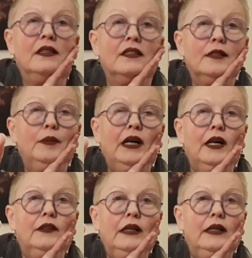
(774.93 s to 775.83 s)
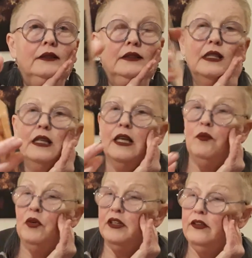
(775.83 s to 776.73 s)
Damara. And
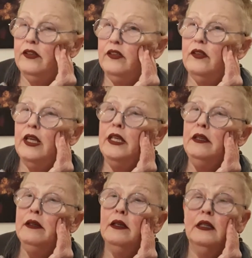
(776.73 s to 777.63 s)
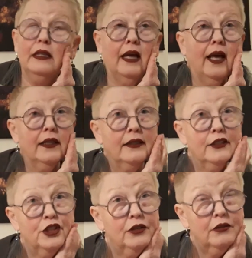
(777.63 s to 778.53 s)
what does it say? Guiding
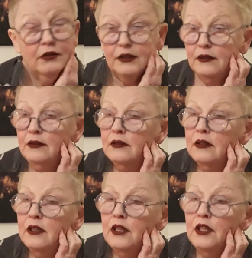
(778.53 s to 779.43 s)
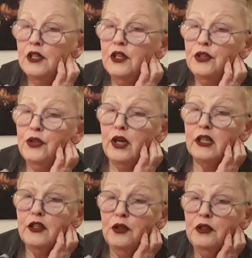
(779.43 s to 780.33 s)
children. You
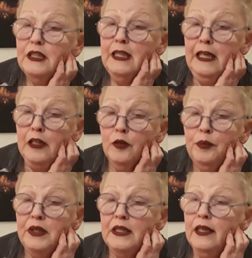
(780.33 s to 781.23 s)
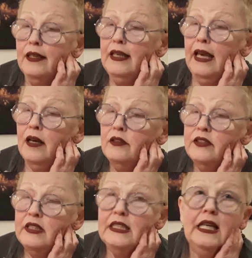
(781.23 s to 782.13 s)
are good at helping,
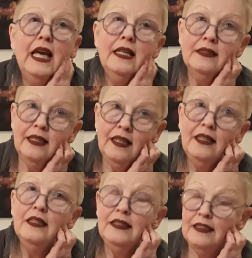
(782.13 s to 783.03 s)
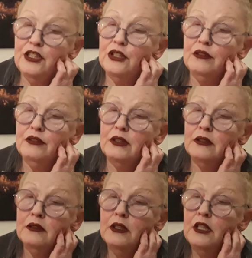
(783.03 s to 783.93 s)
counseling, and healing children.